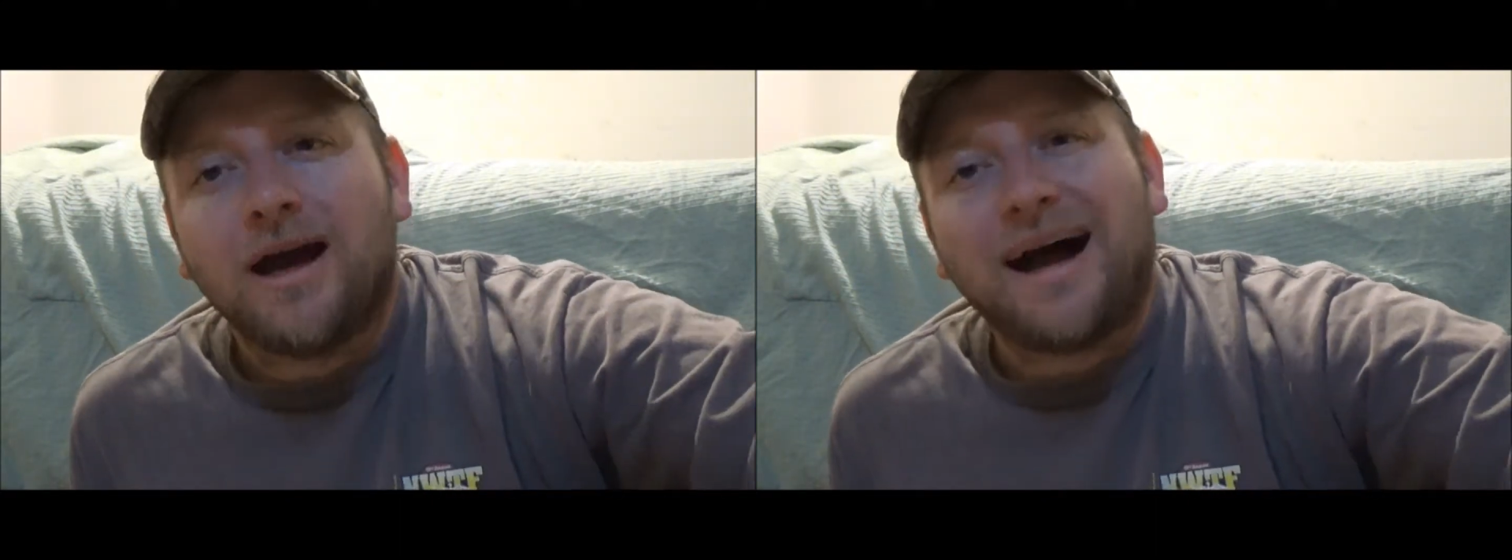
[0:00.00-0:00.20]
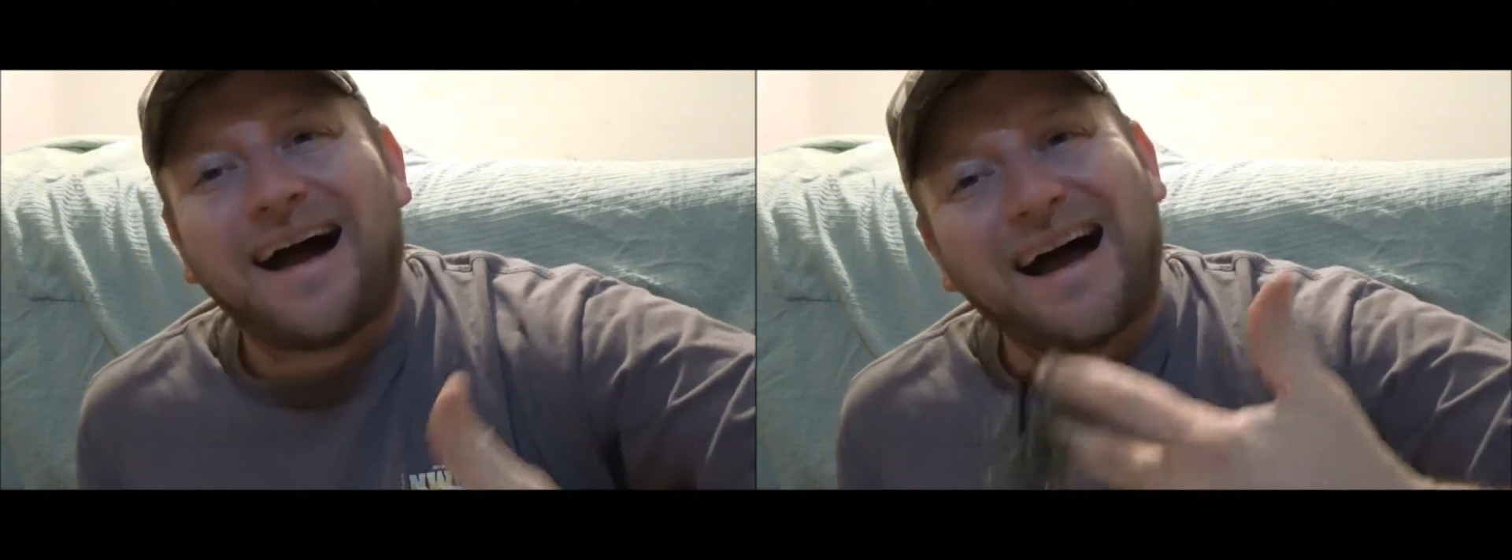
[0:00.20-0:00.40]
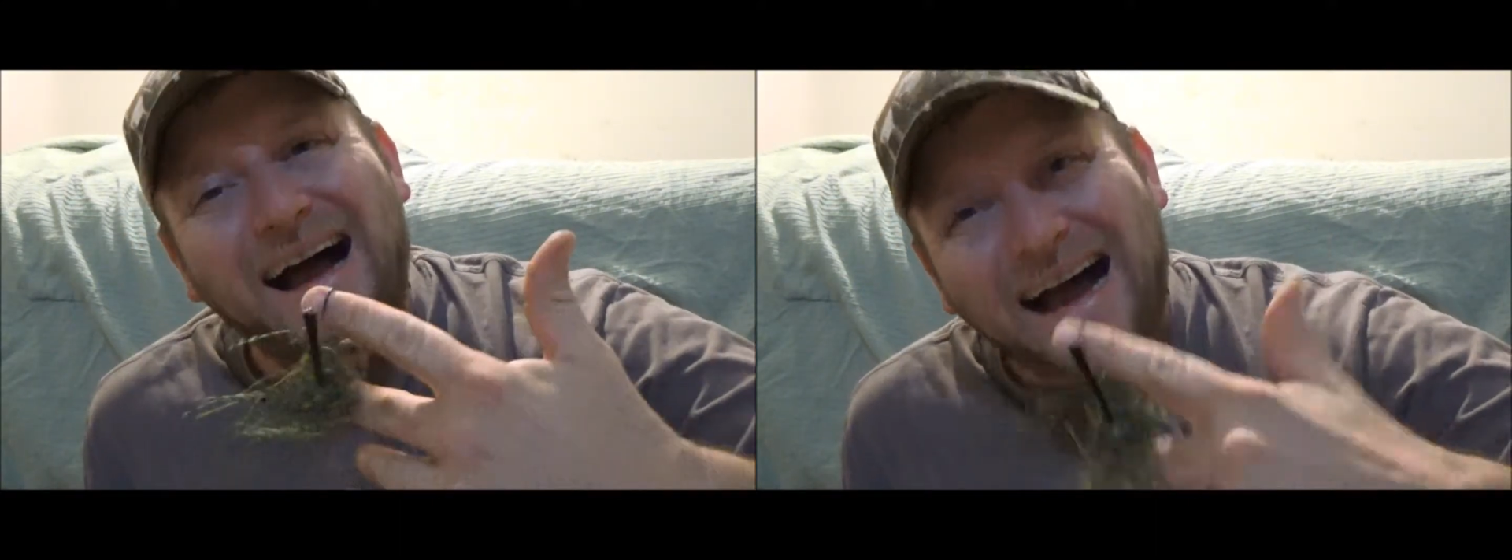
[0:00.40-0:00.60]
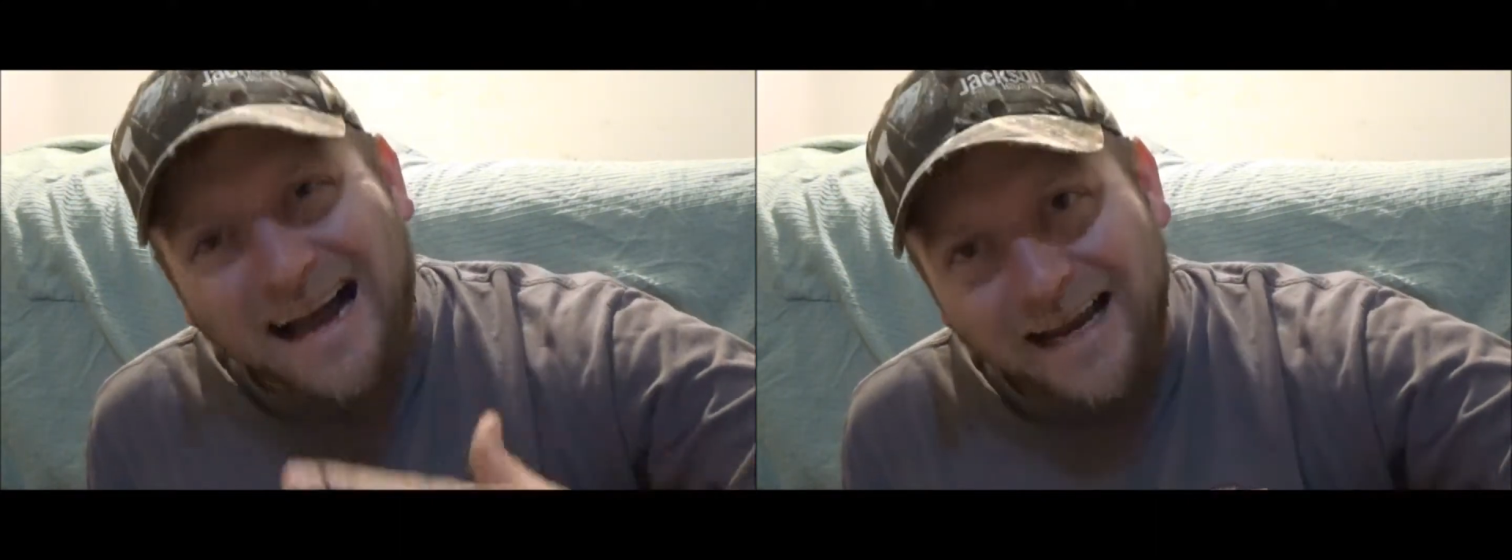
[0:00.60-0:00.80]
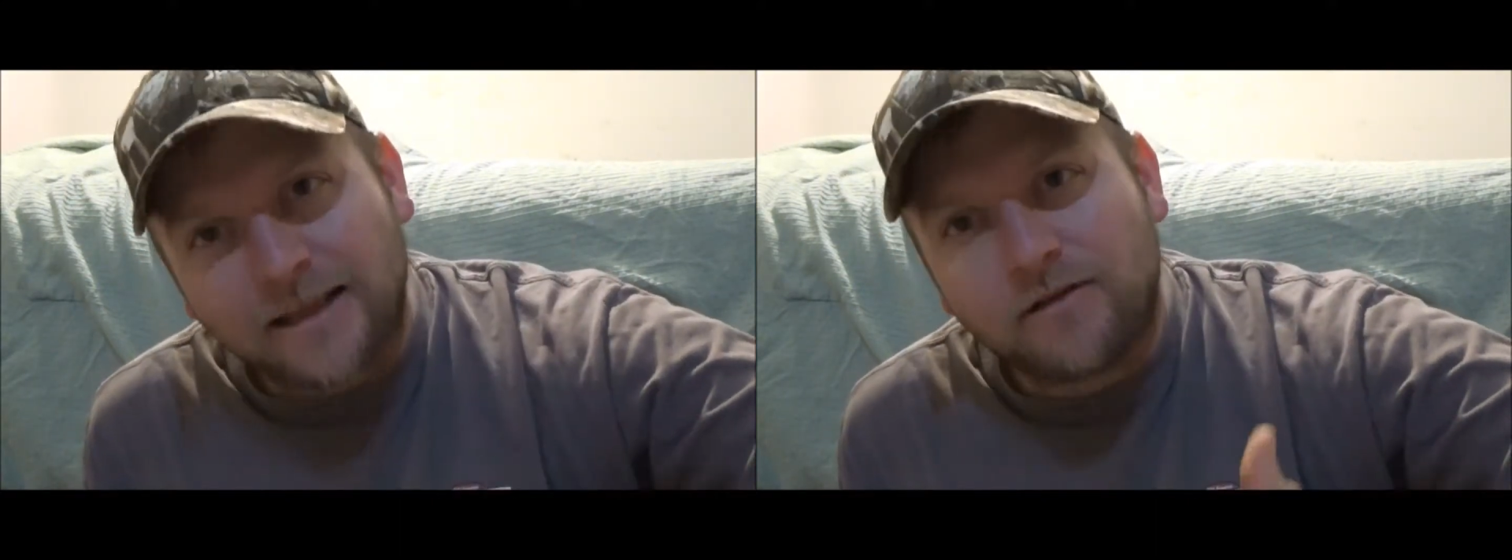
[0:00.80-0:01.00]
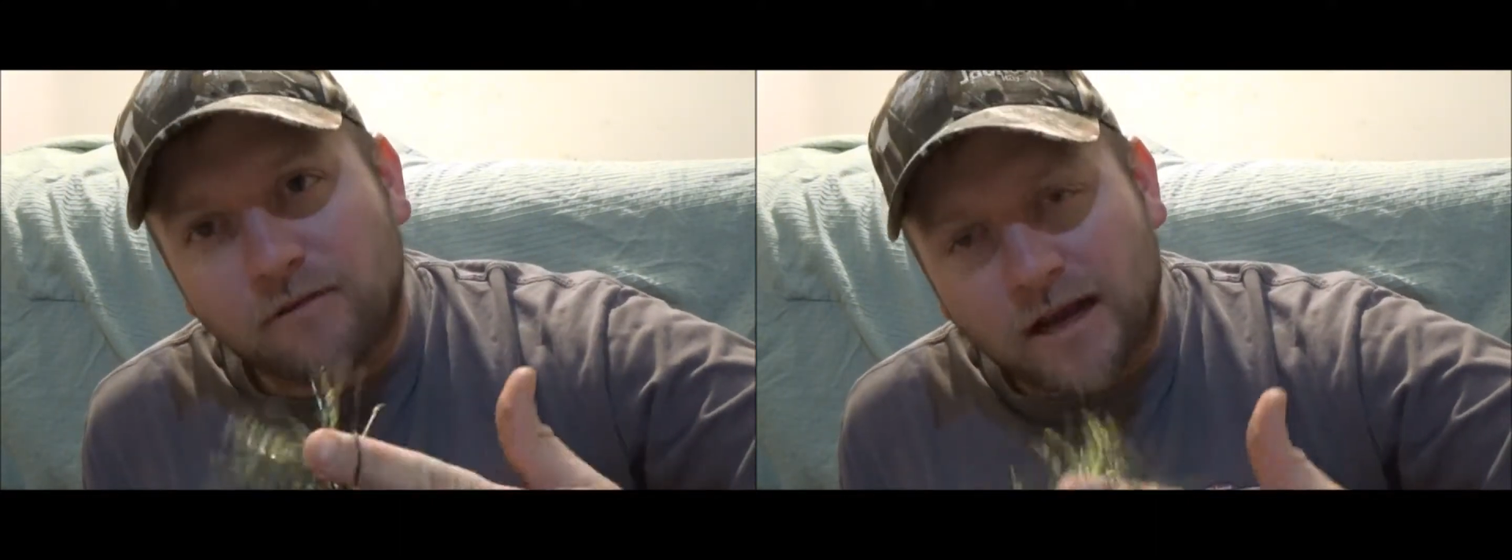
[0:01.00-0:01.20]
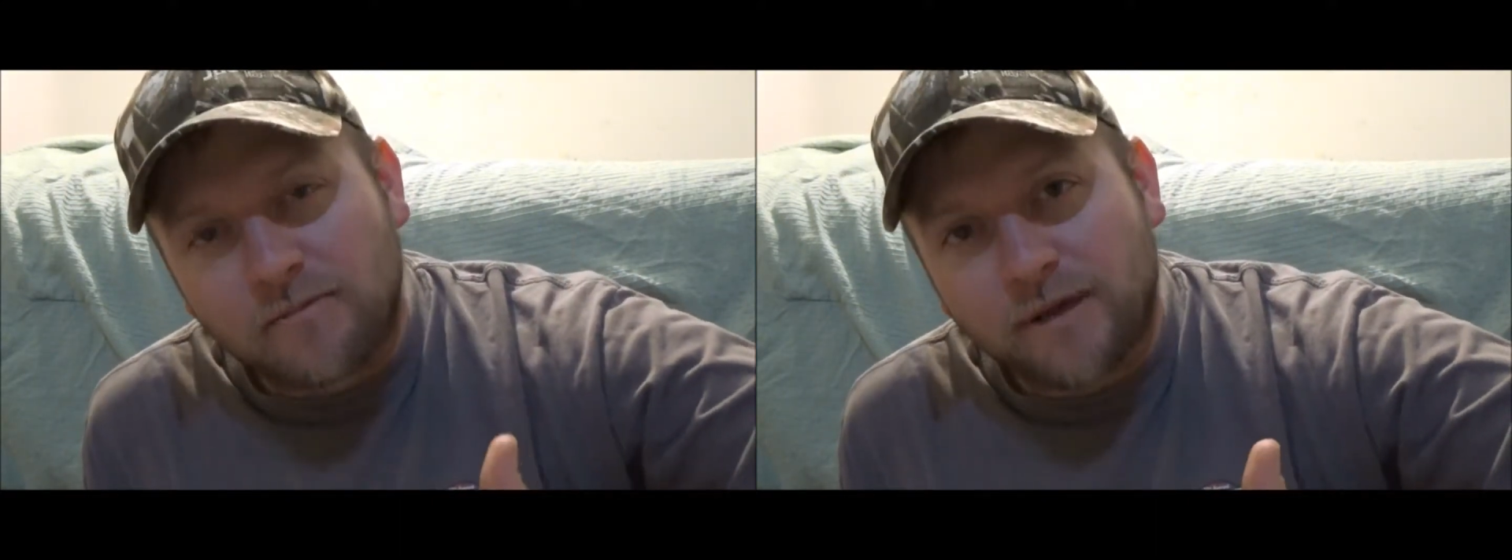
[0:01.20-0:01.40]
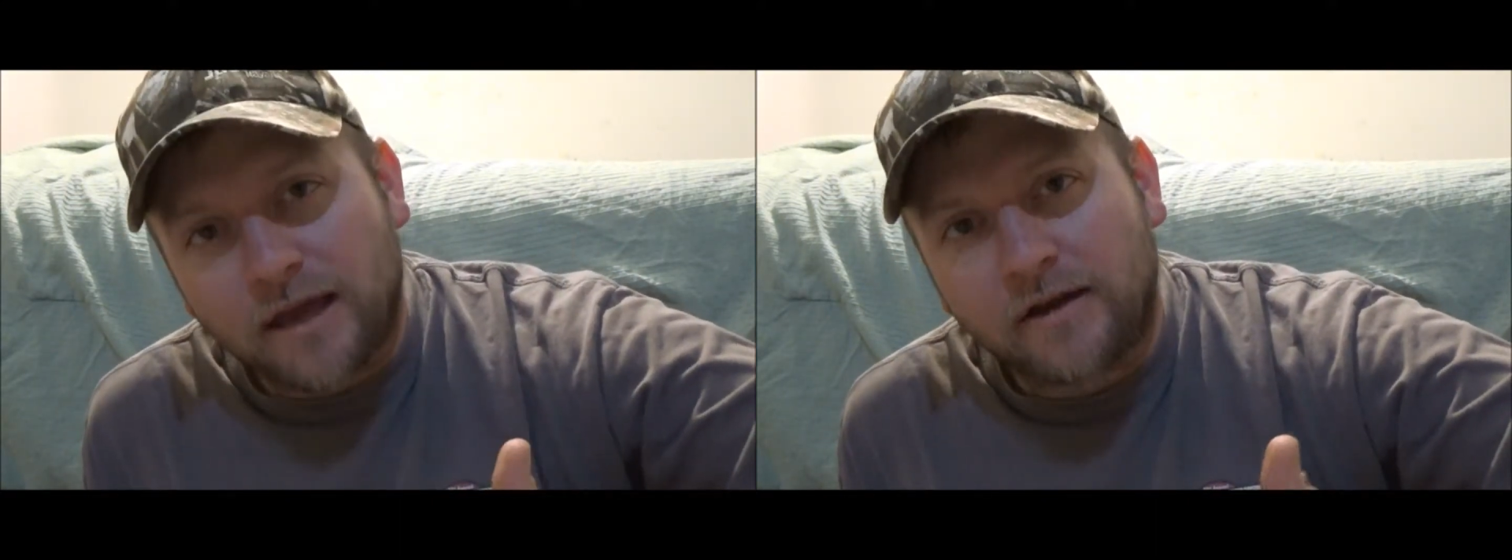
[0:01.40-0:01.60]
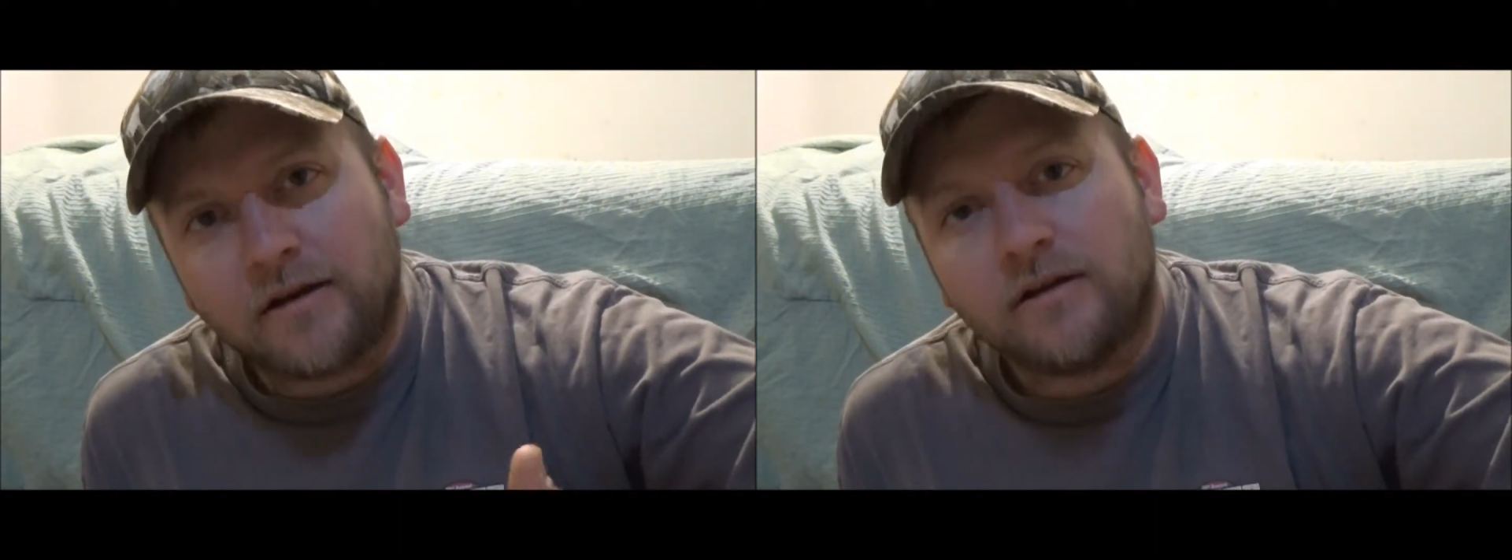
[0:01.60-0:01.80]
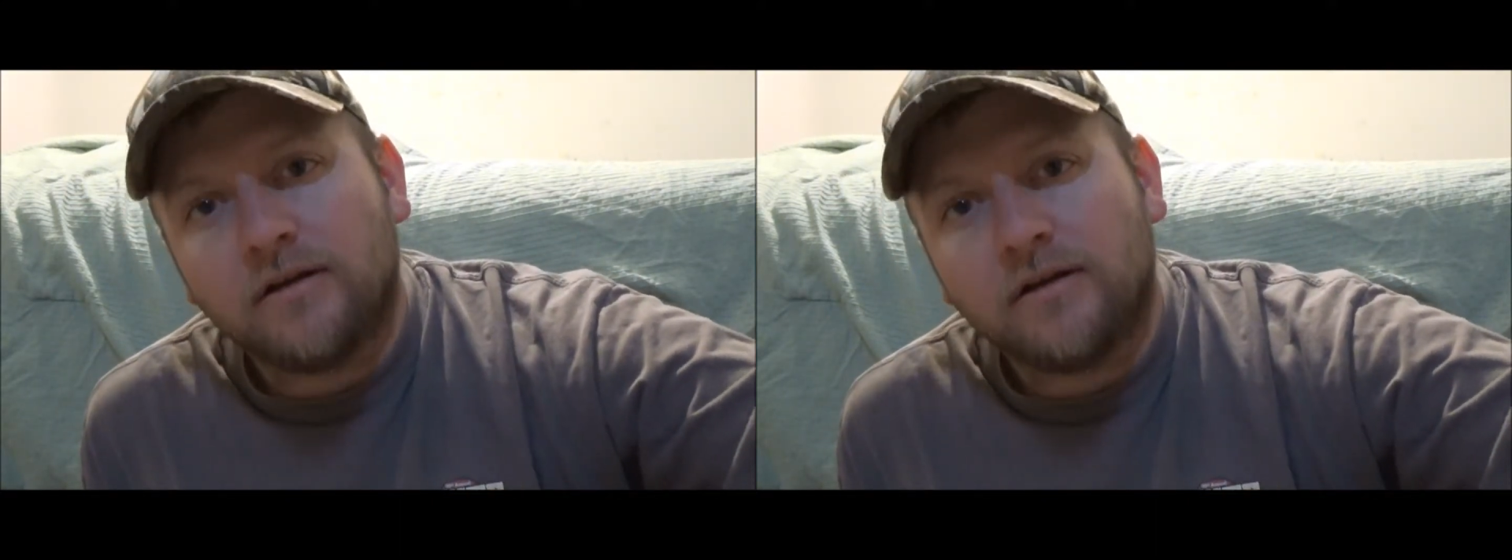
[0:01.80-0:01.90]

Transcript: highly recommend